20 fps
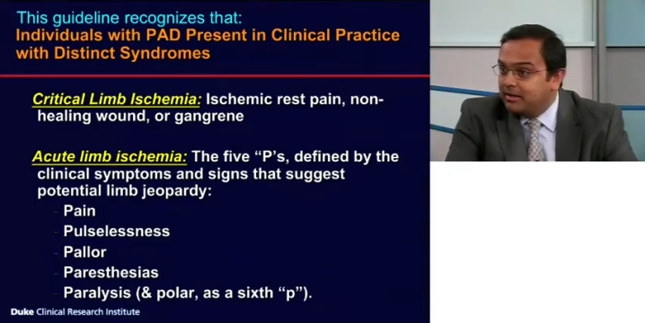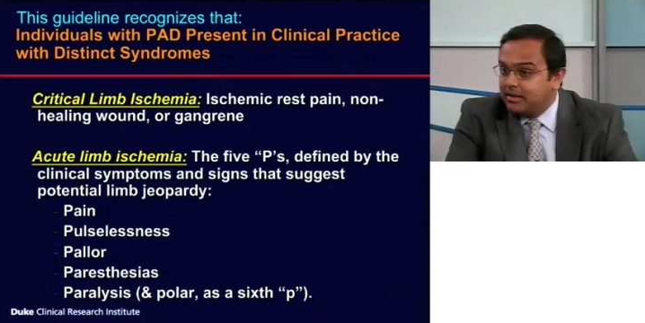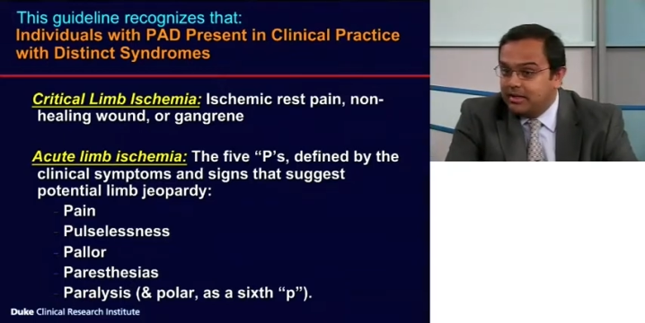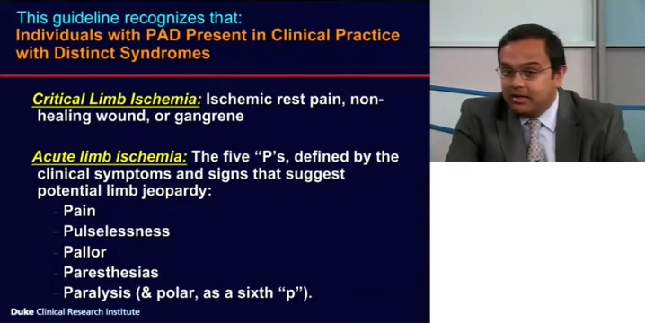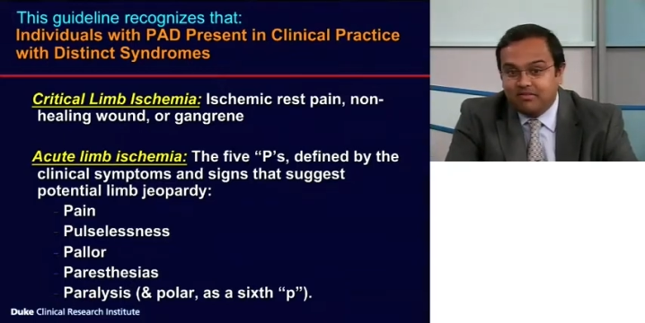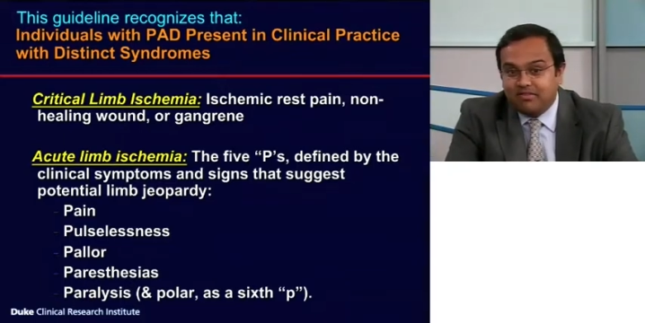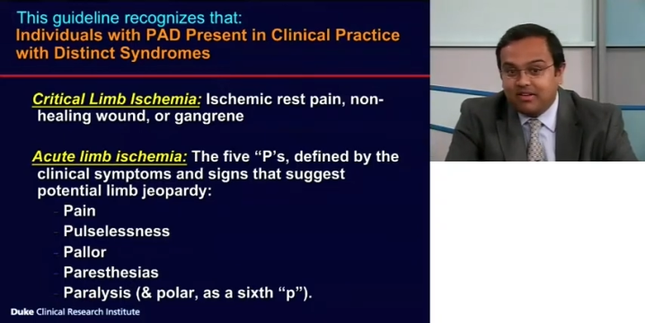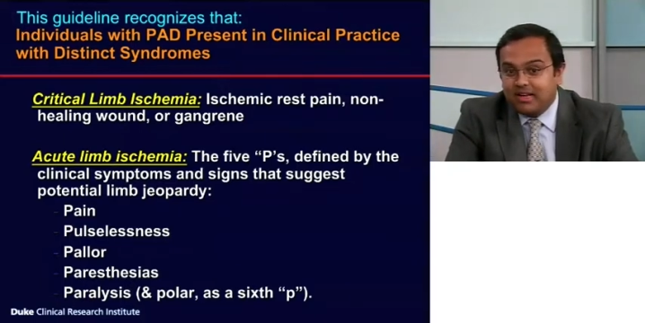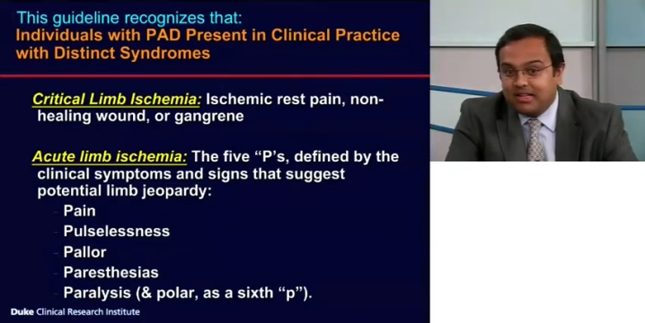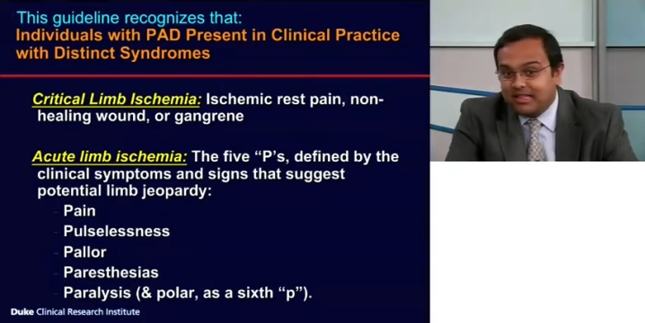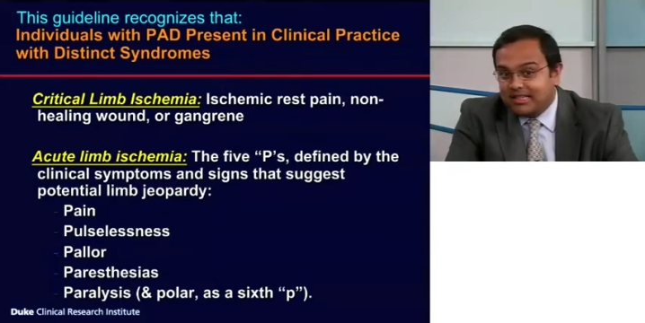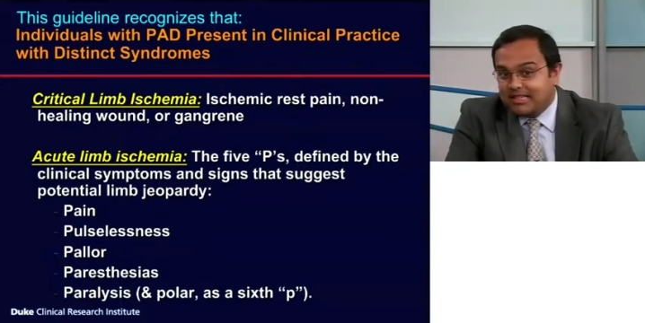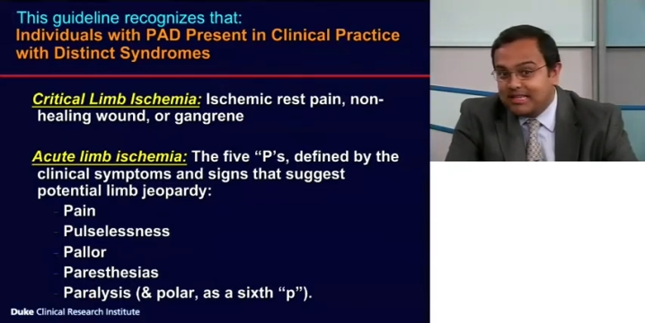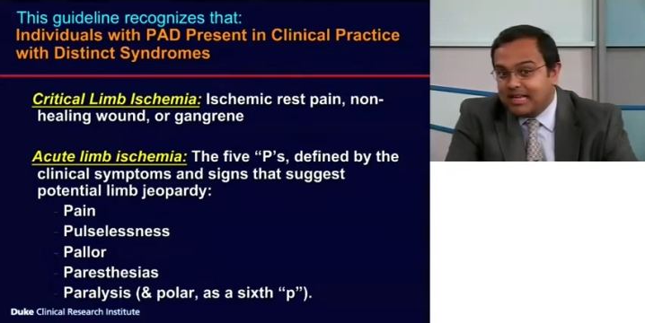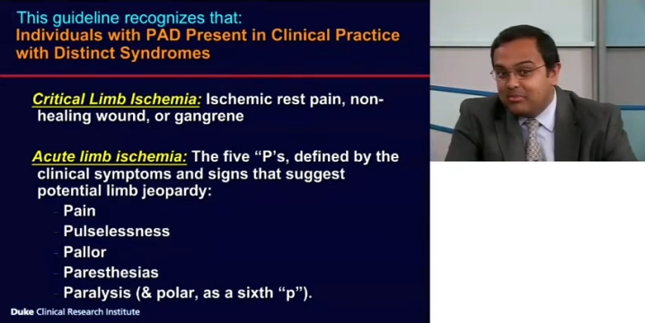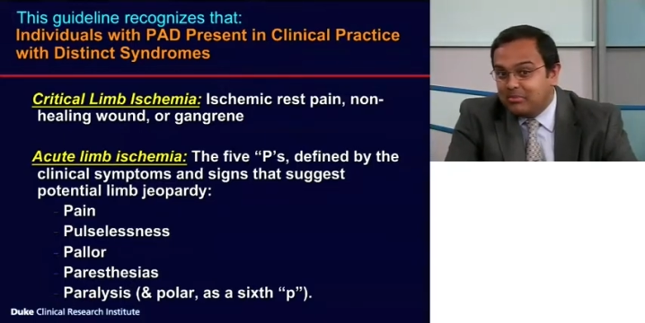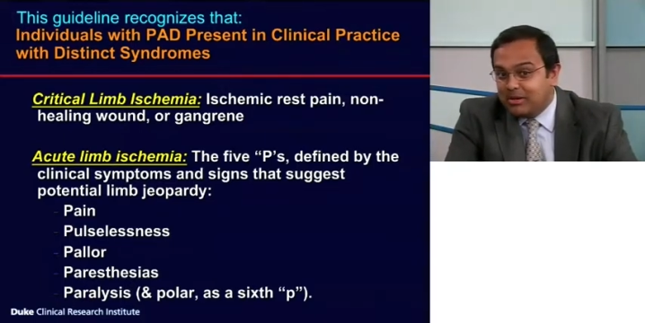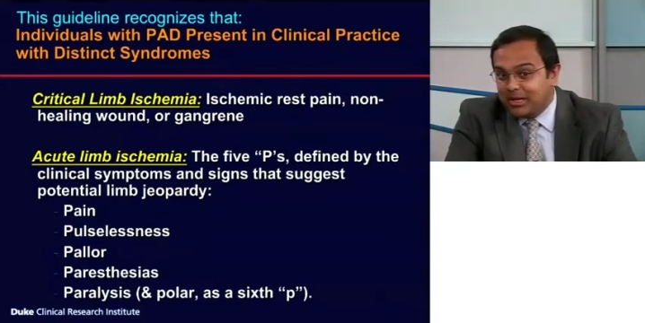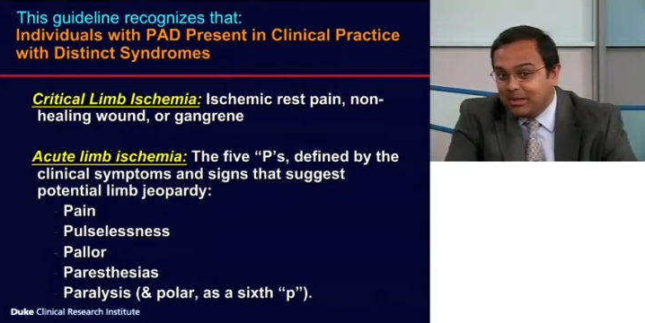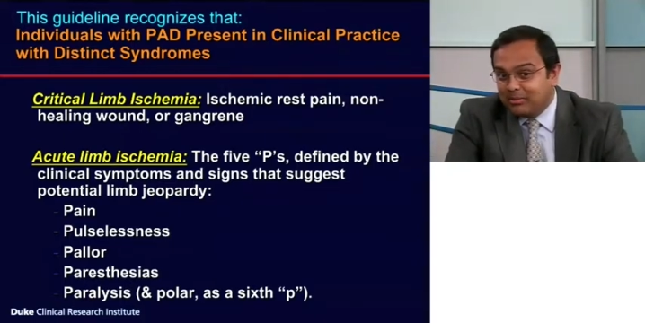in fact, the
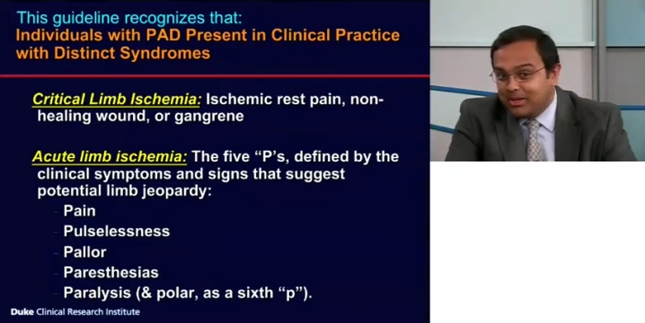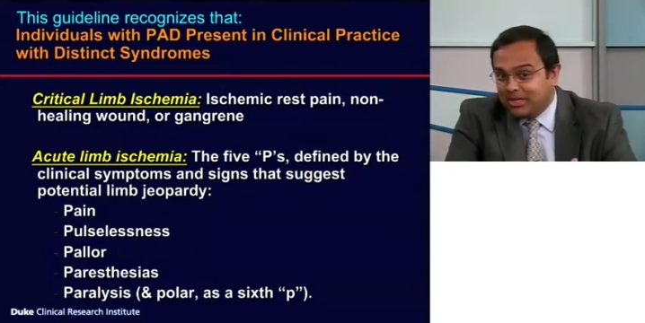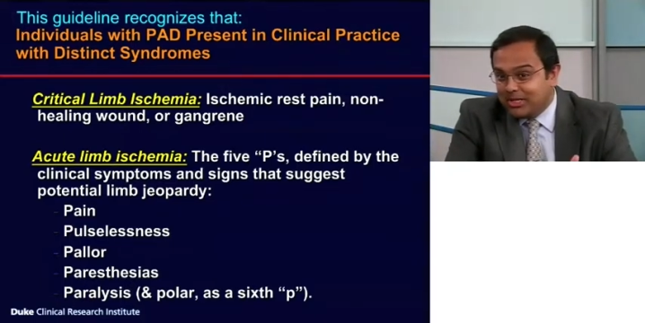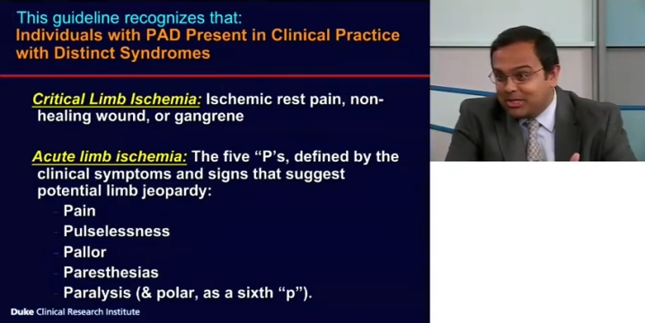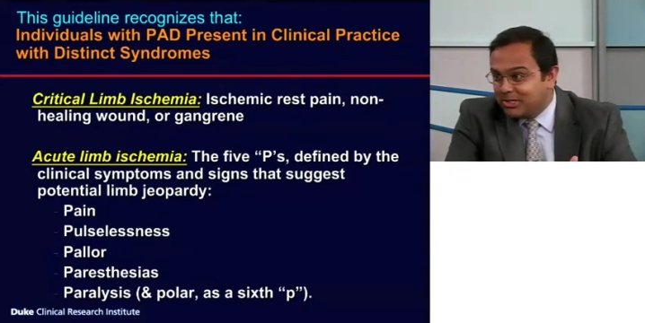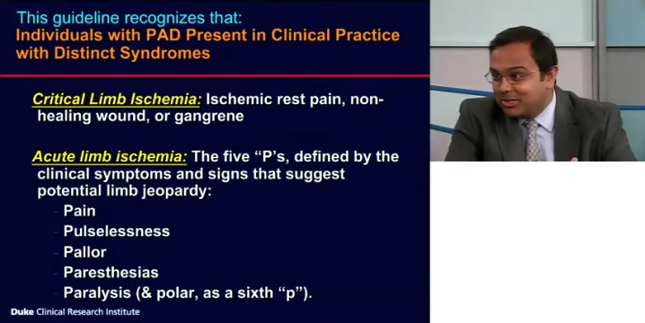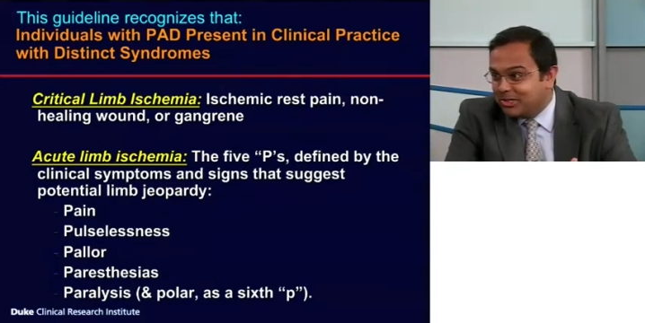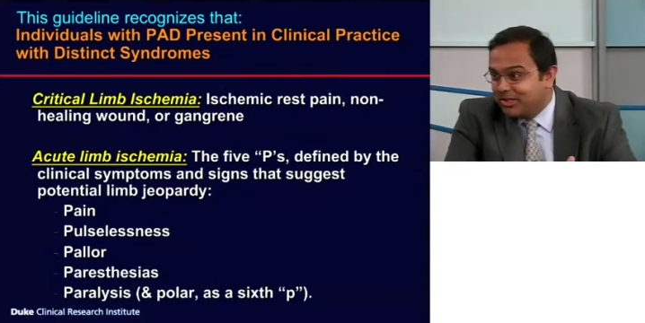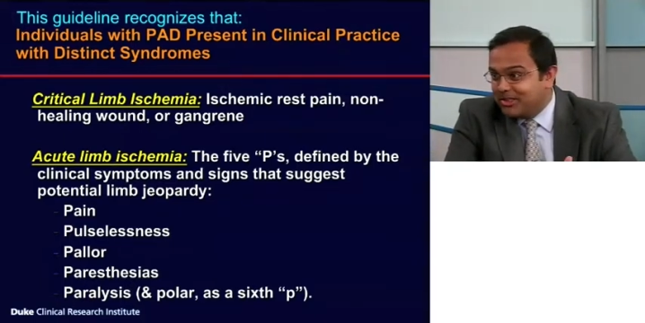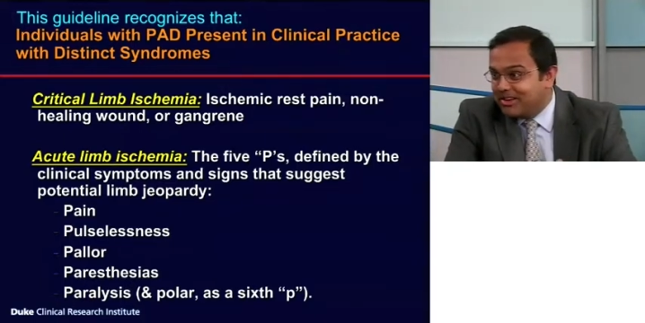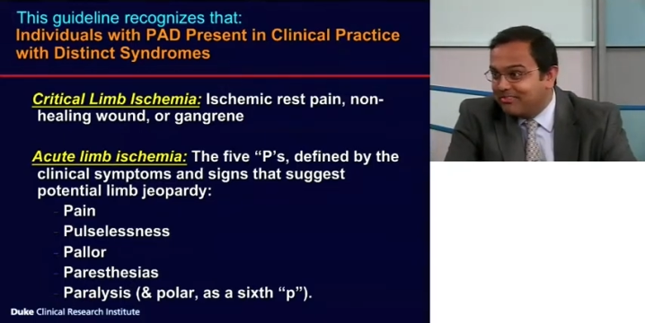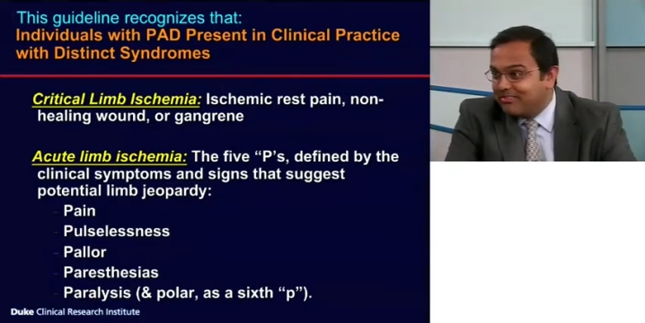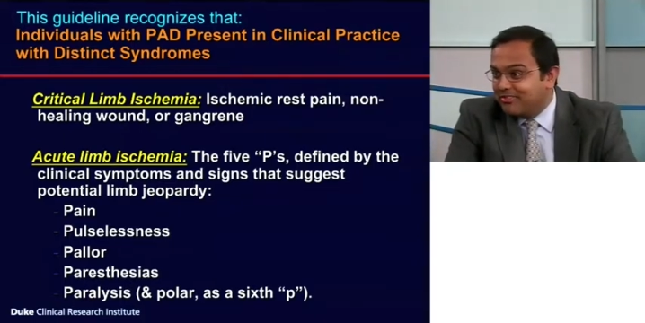diabetic patients on that